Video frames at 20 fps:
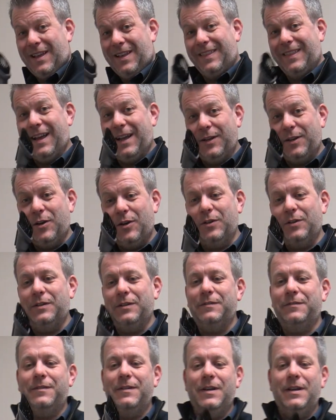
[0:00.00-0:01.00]
that kind
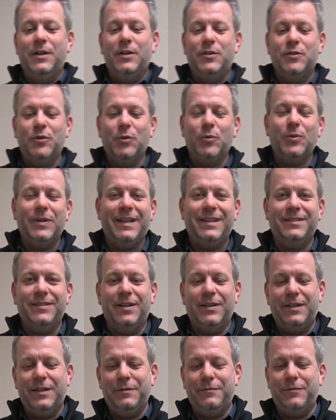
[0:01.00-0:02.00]
of tool is
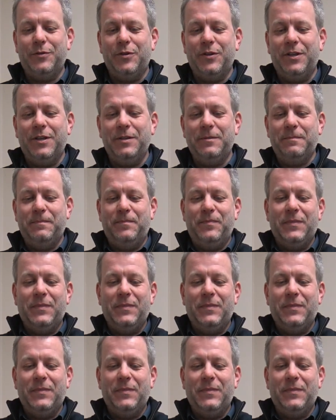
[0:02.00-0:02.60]
ideal for you.